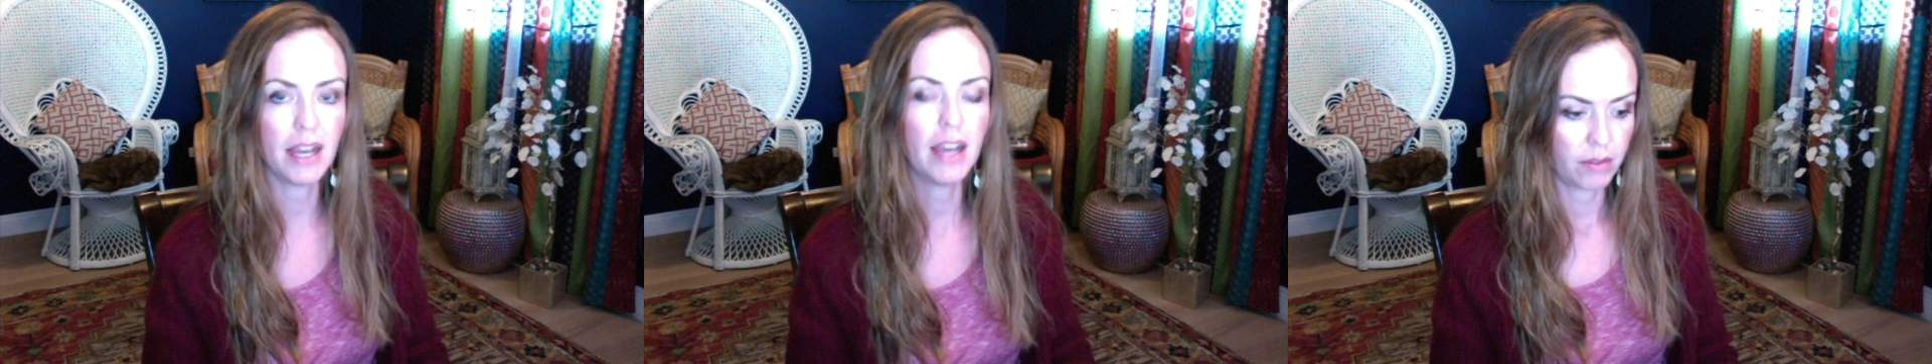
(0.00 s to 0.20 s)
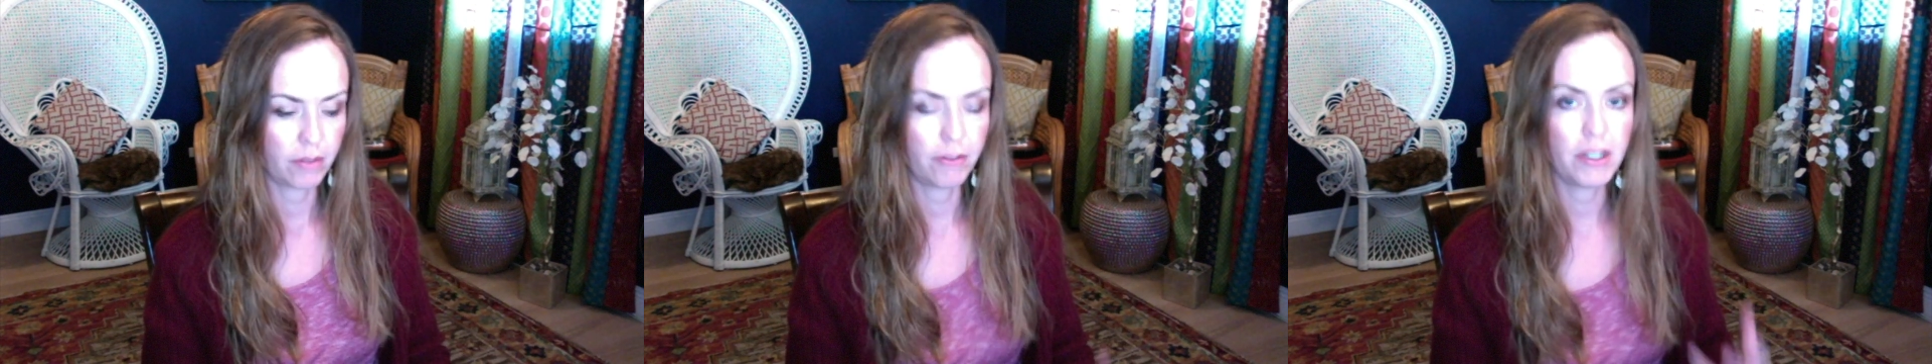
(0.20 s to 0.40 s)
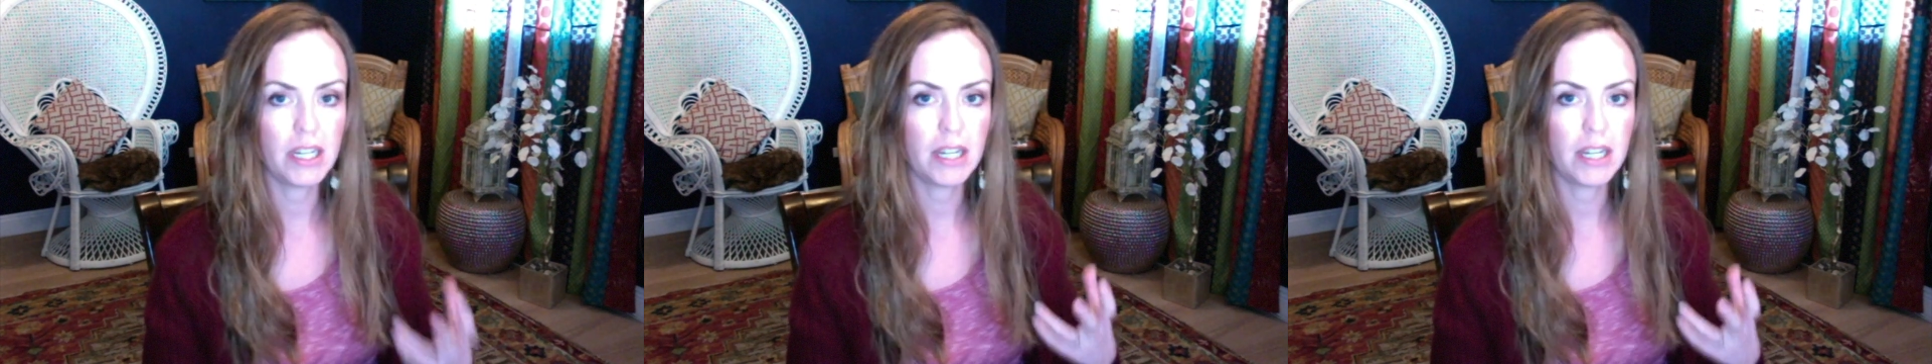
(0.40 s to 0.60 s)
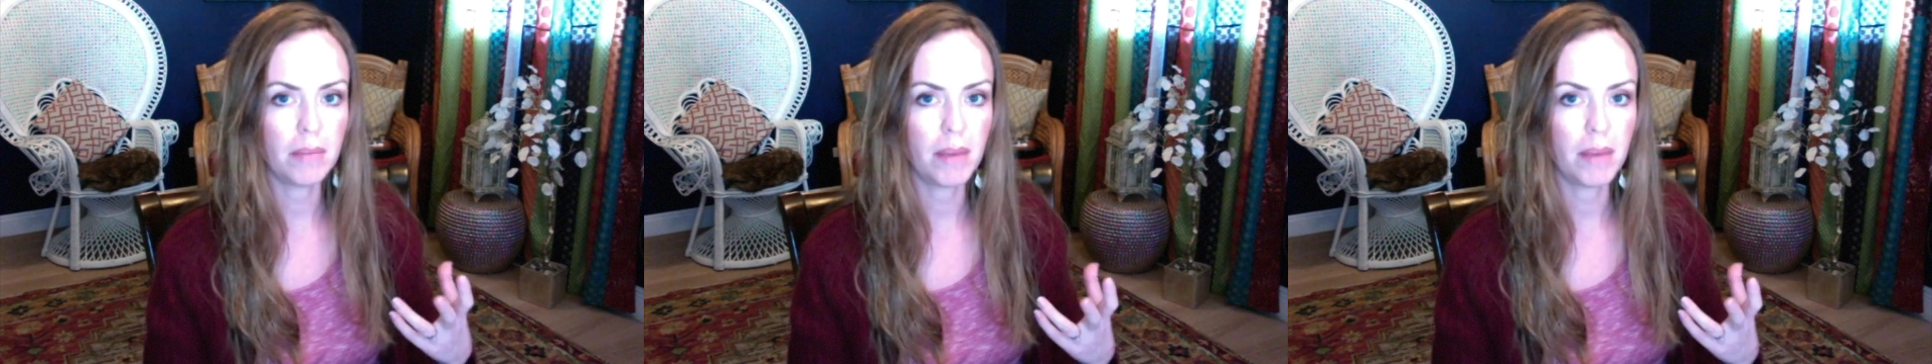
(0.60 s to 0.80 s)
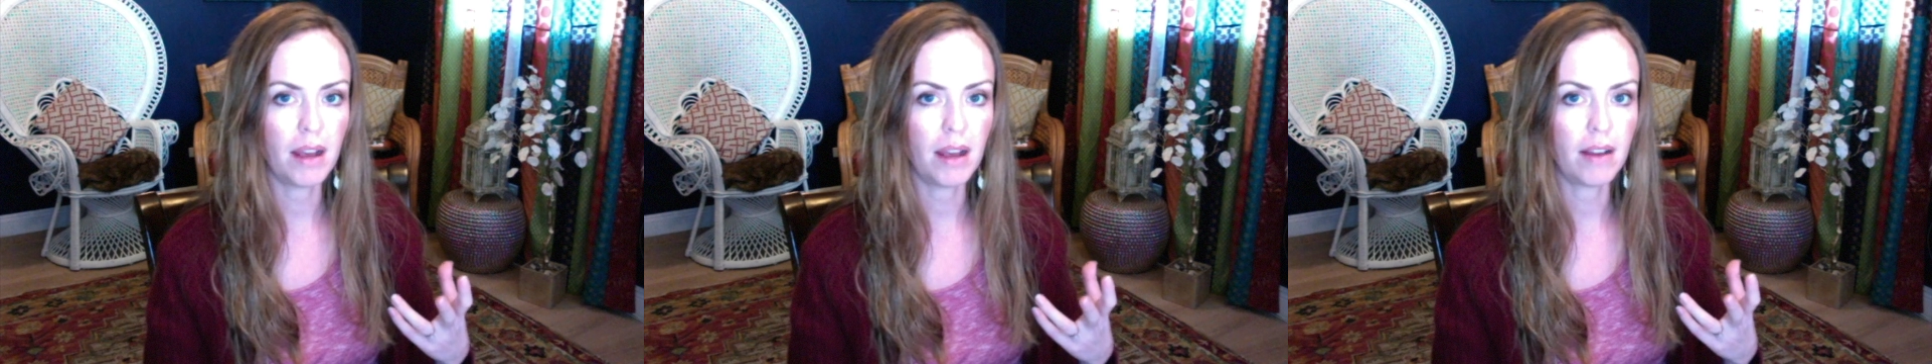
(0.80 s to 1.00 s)
freedom
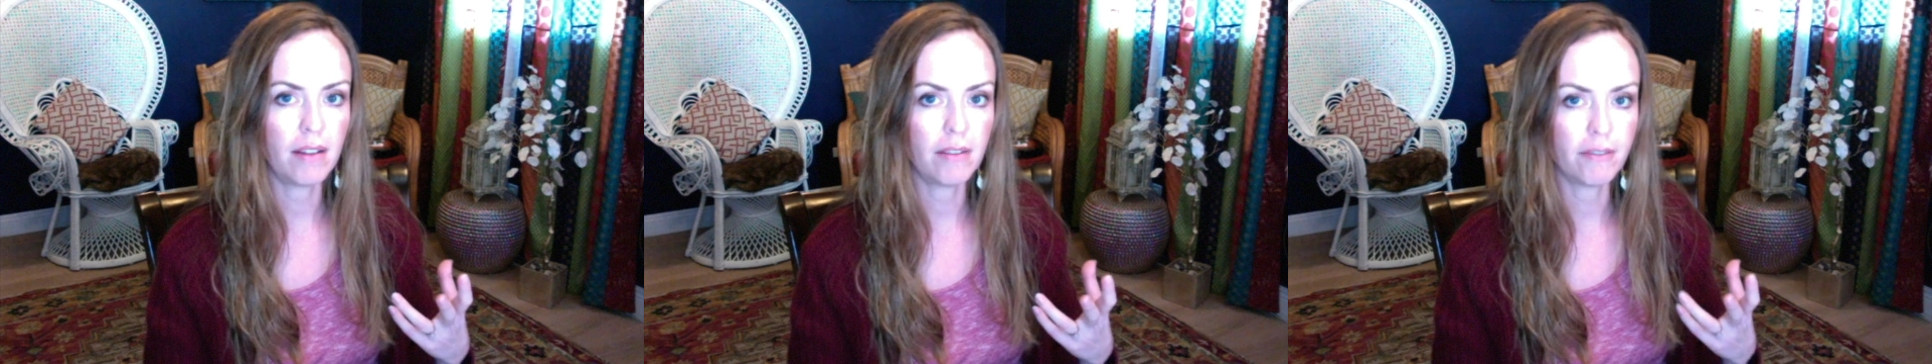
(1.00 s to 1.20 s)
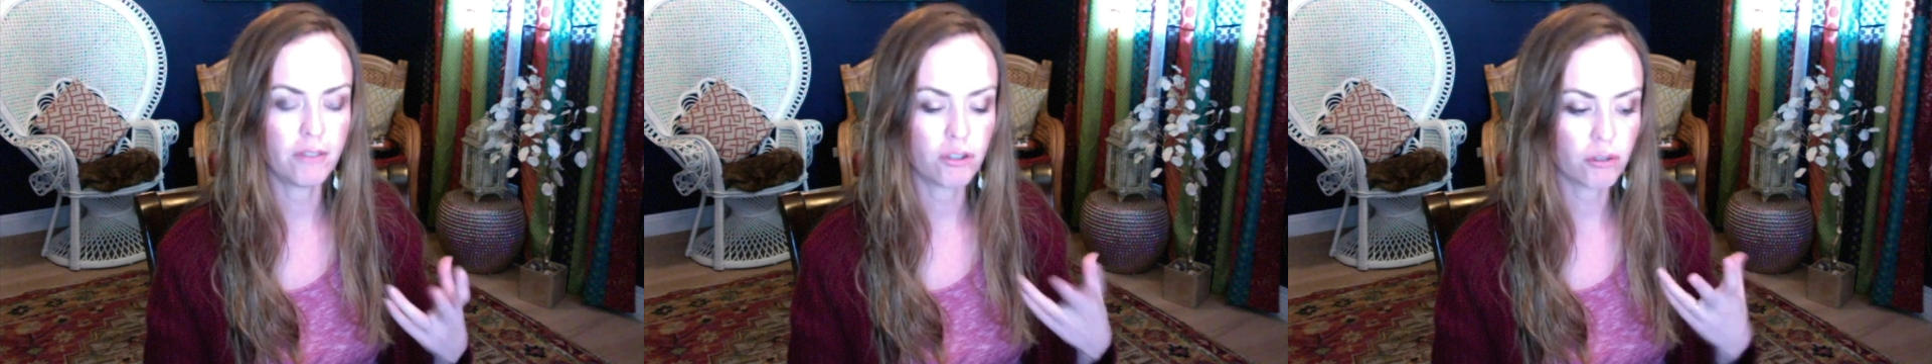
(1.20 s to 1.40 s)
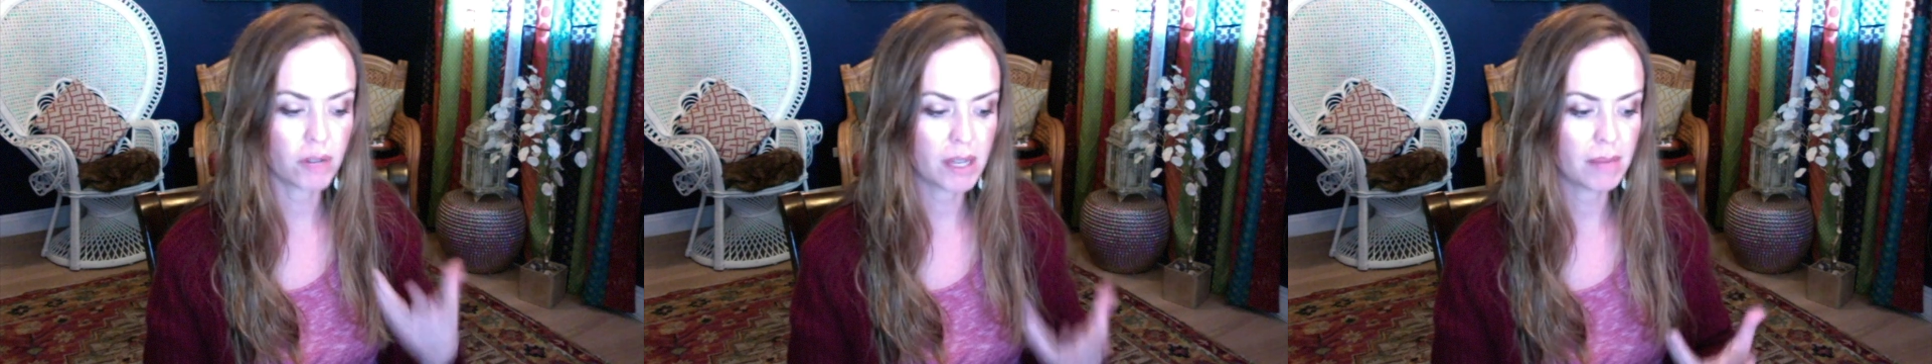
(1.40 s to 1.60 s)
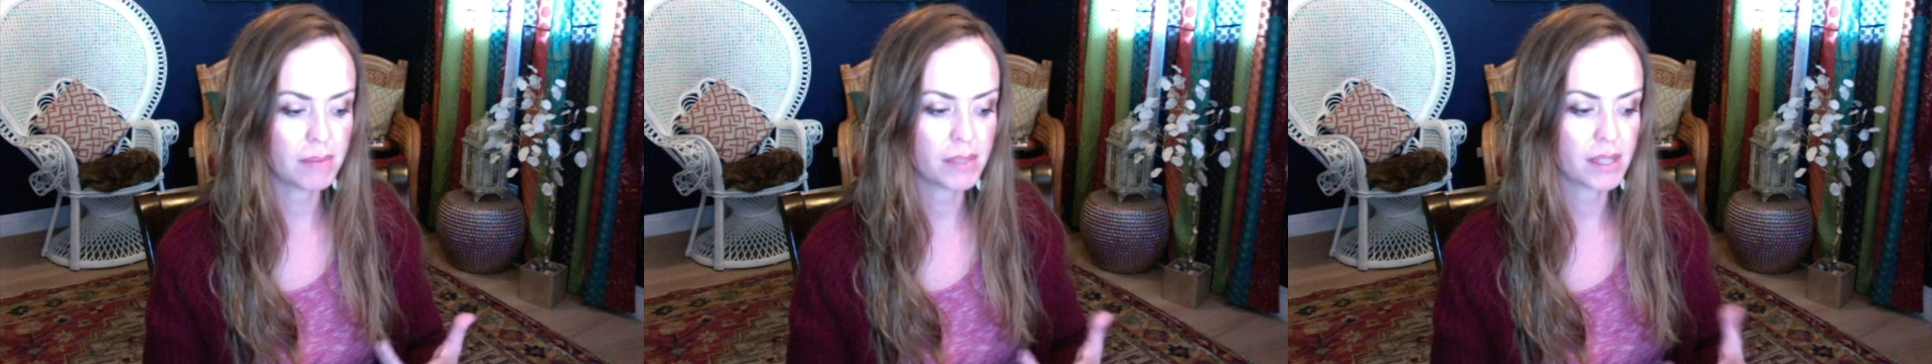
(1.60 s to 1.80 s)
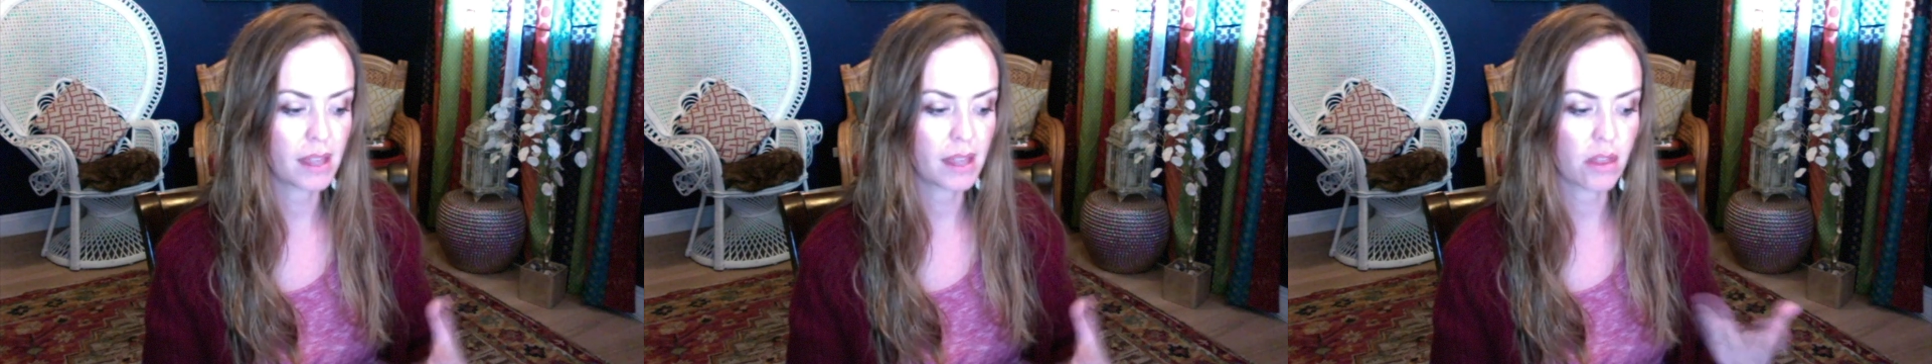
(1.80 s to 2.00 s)
of dreams
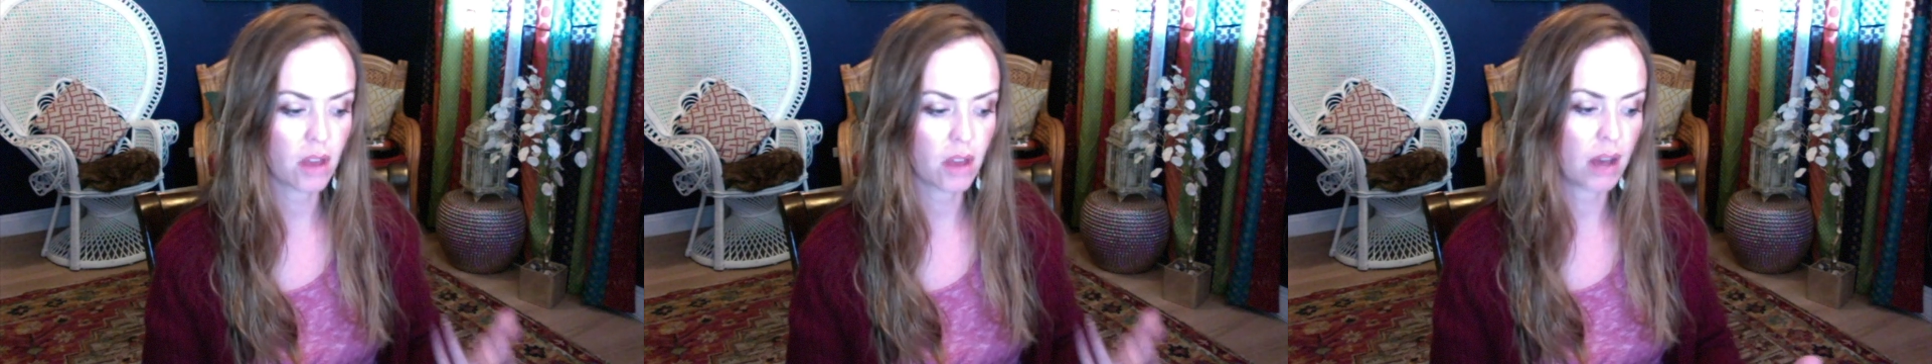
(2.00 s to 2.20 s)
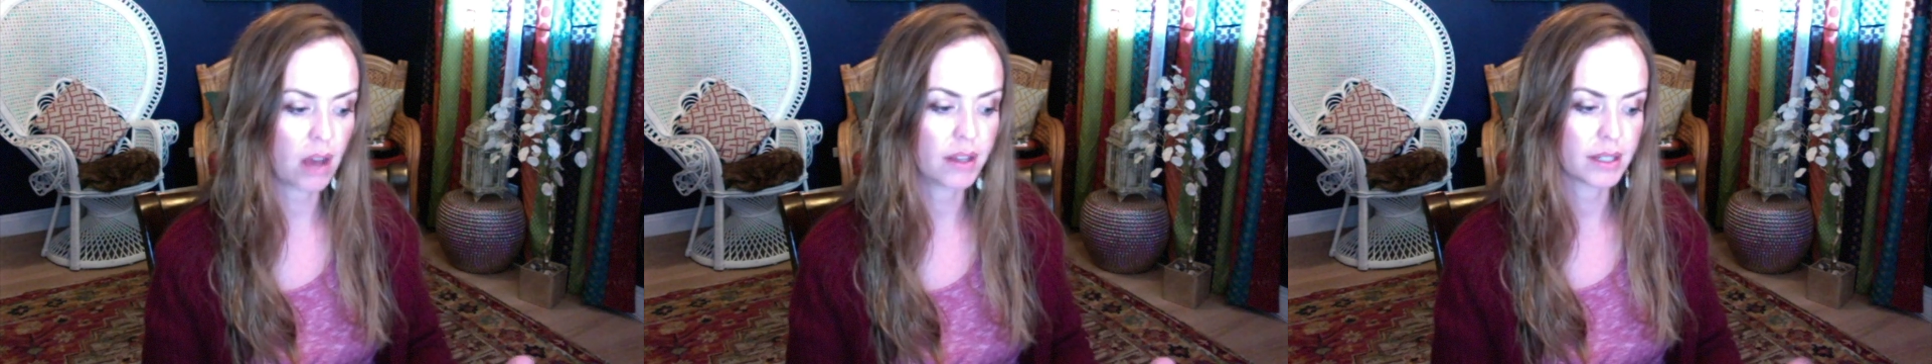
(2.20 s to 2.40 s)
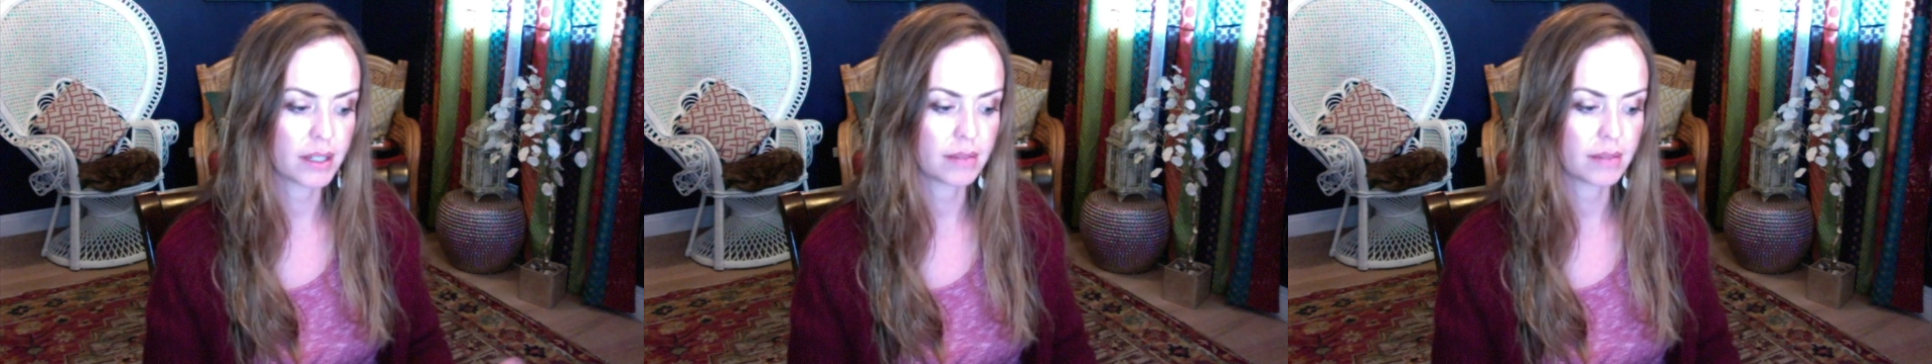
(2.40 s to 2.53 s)
and thought.